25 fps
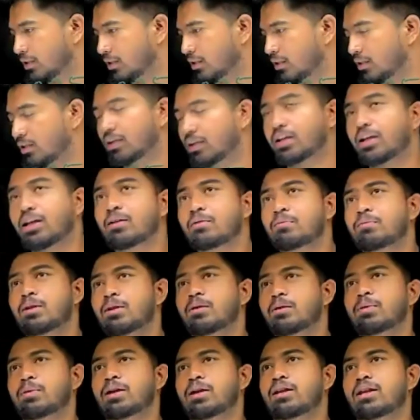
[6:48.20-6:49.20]
Okay,
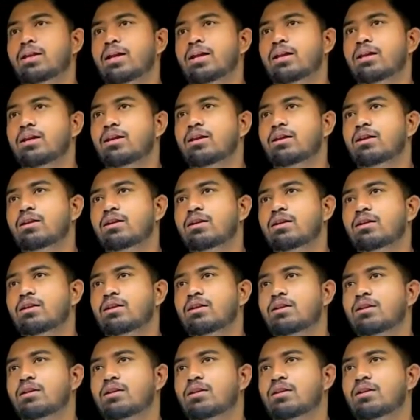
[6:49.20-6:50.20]
maybe many.
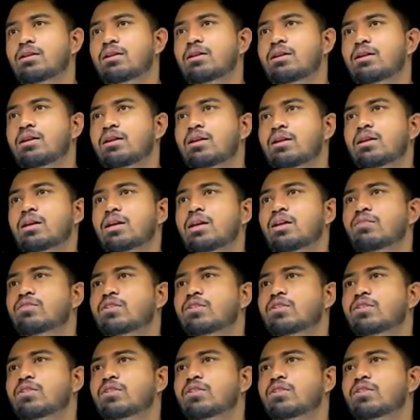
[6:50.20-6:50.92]
If